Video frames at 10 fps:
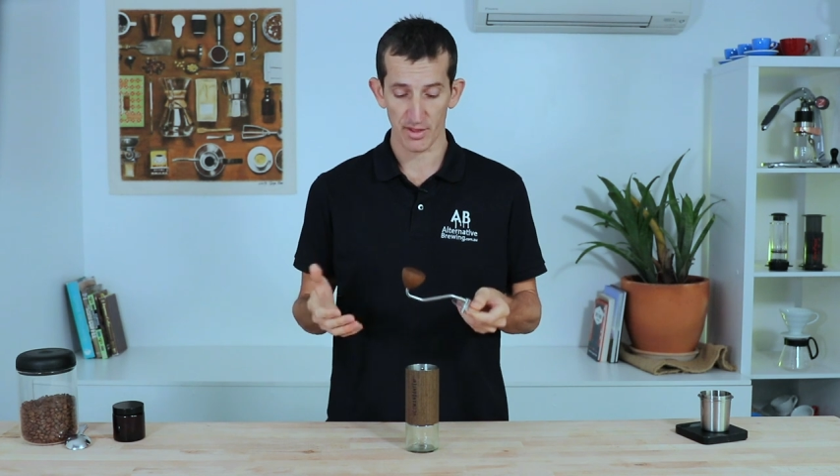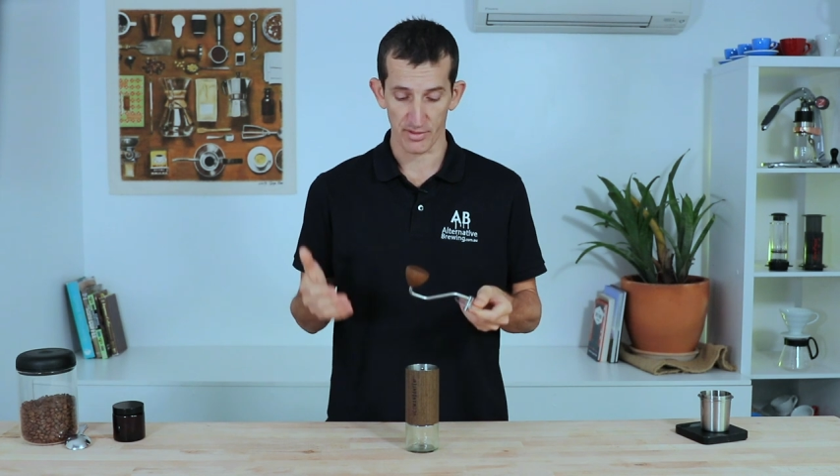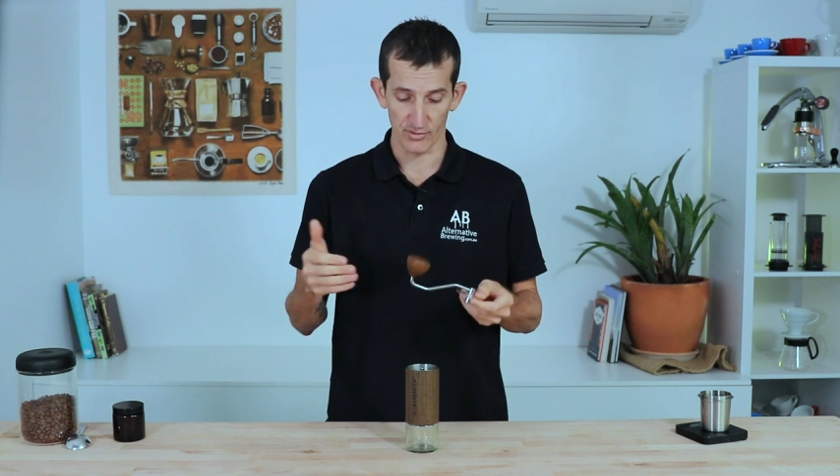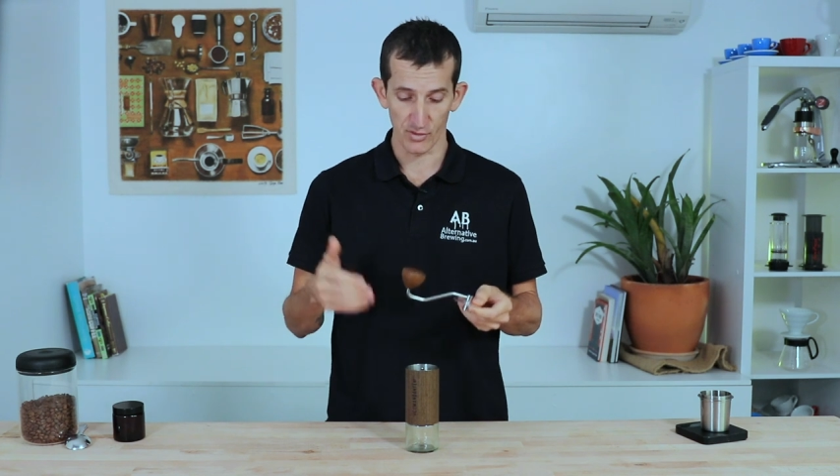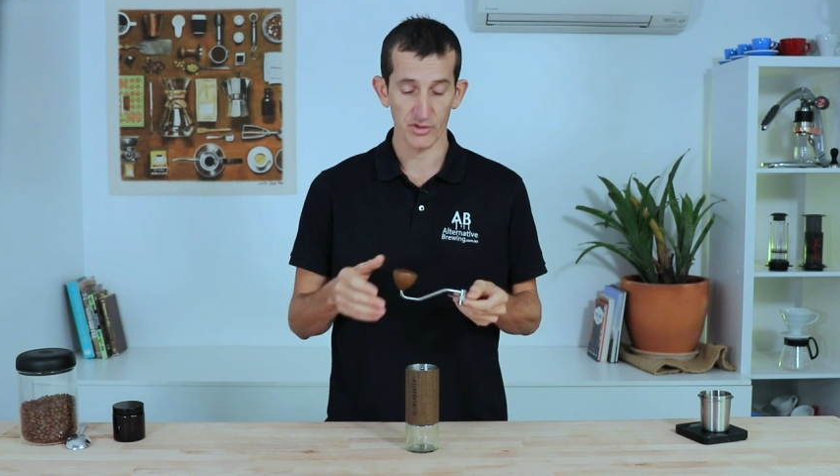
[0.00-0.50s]

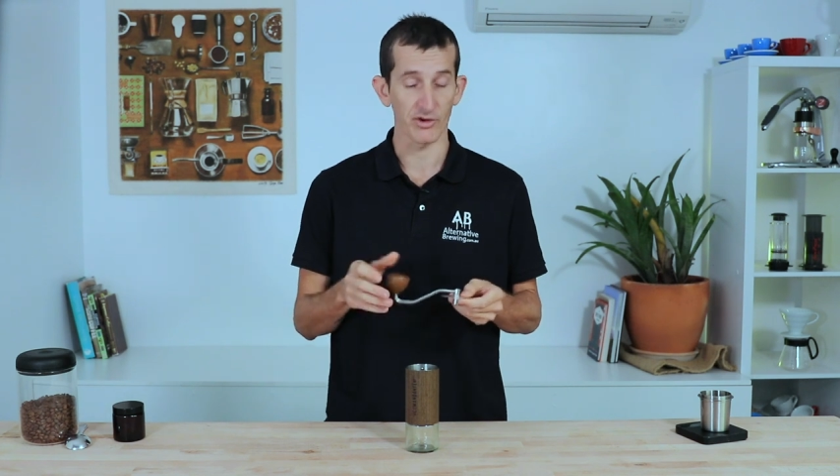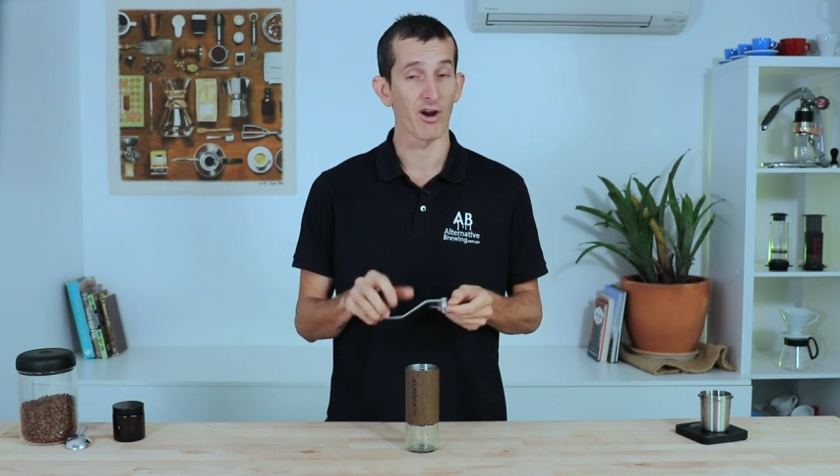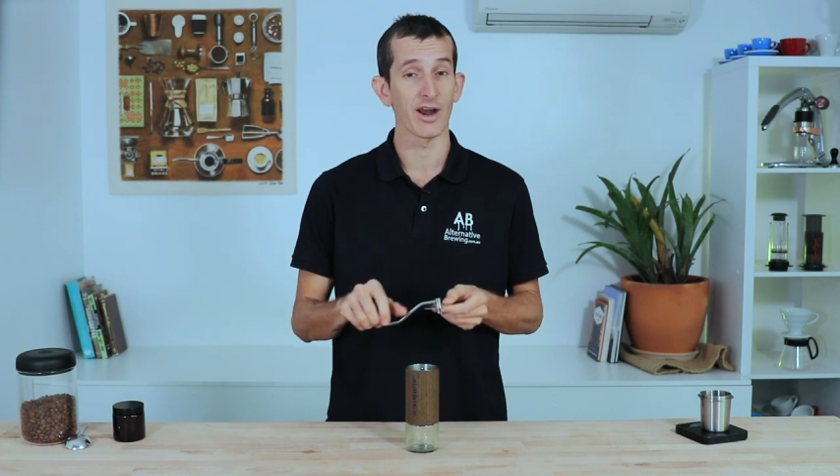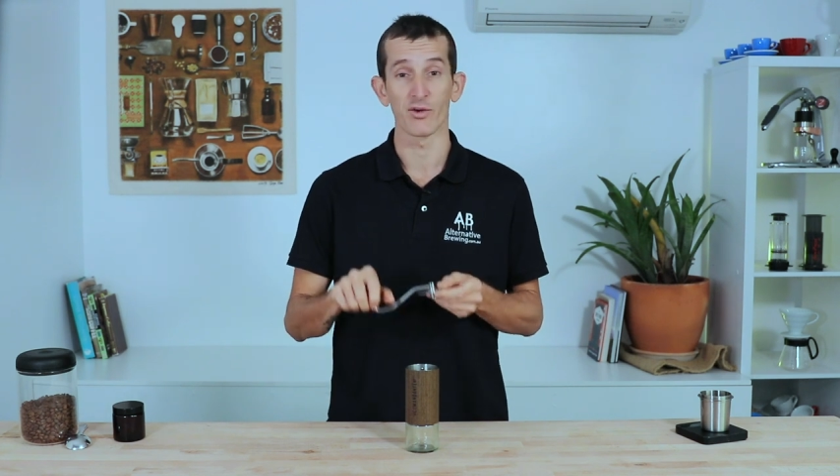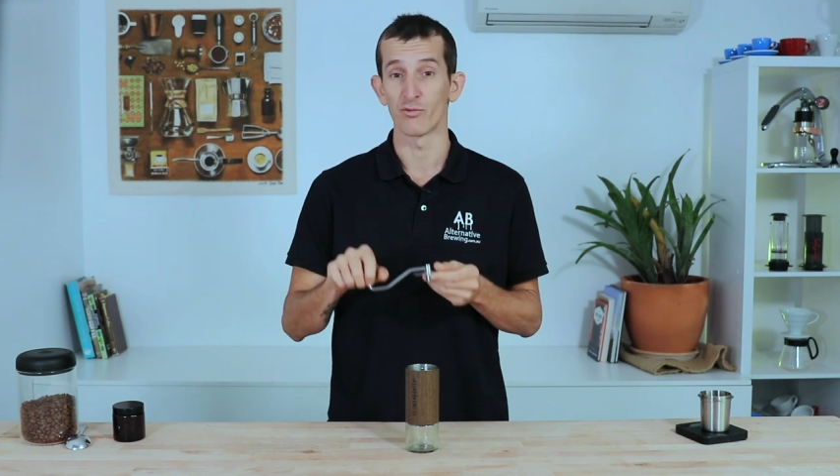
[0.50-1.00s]
through the
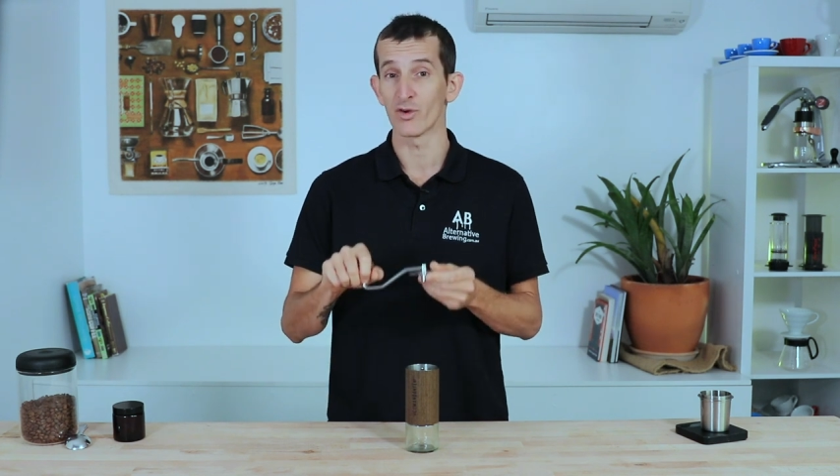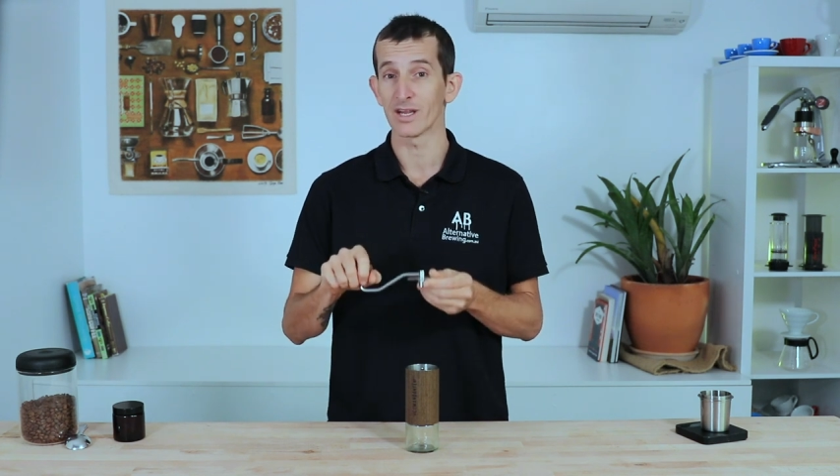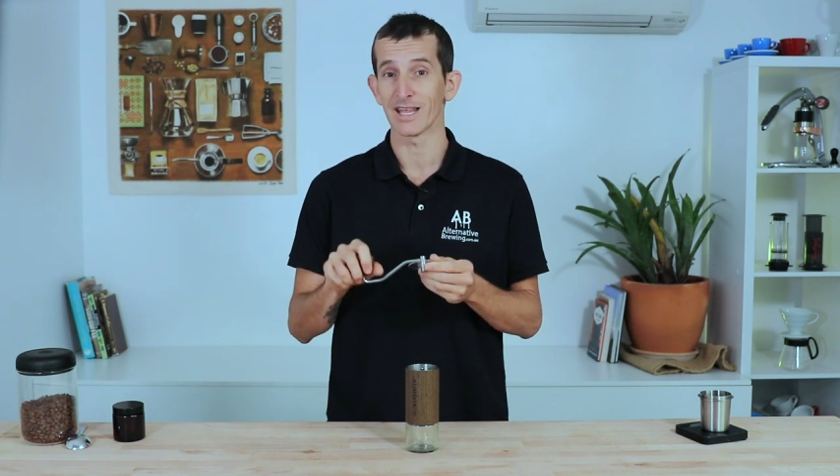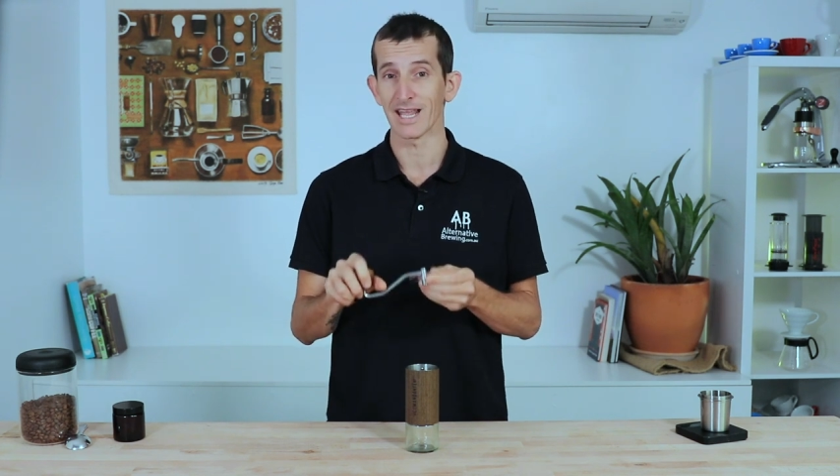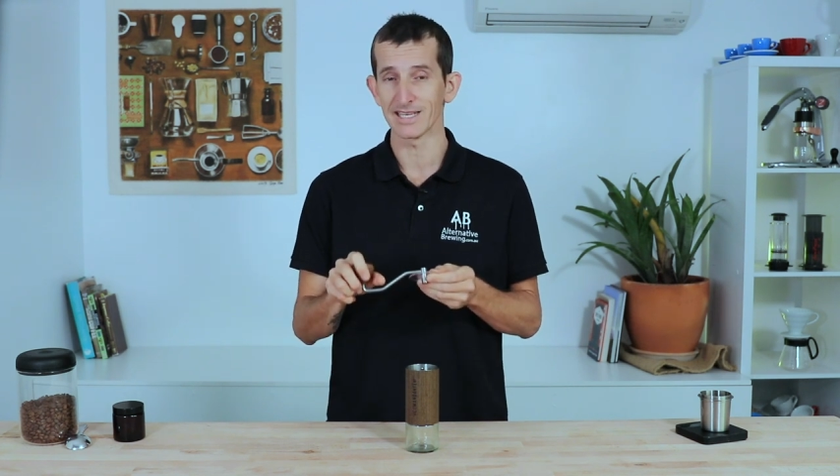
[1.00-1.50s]
grinder
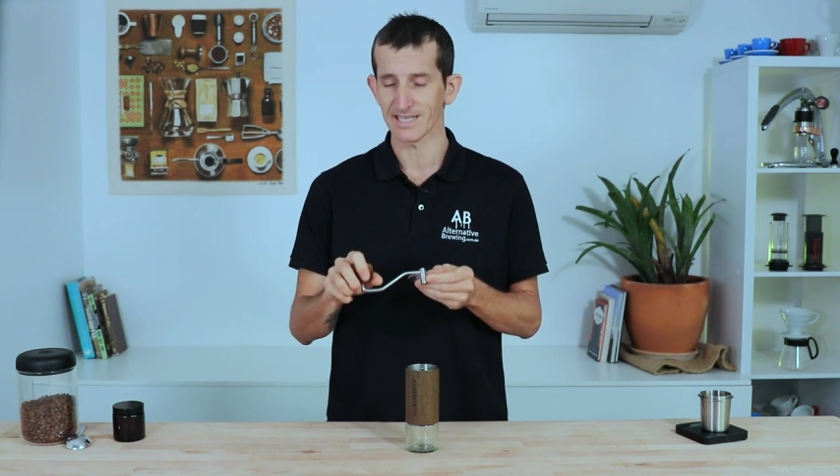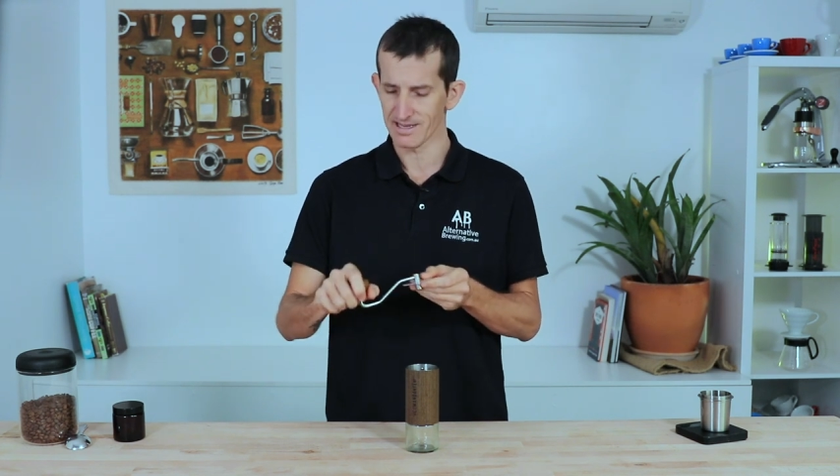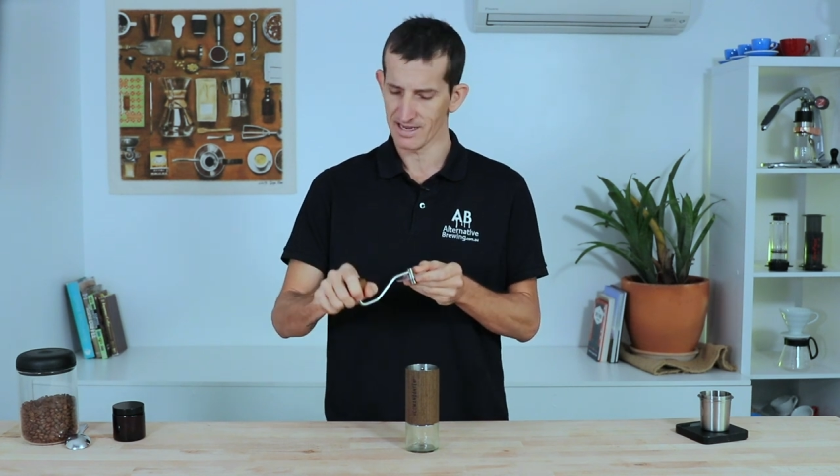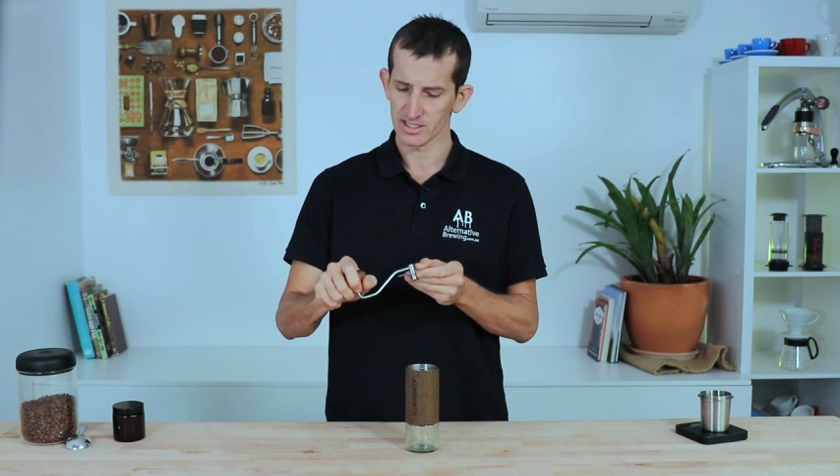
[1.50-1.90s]
really easy.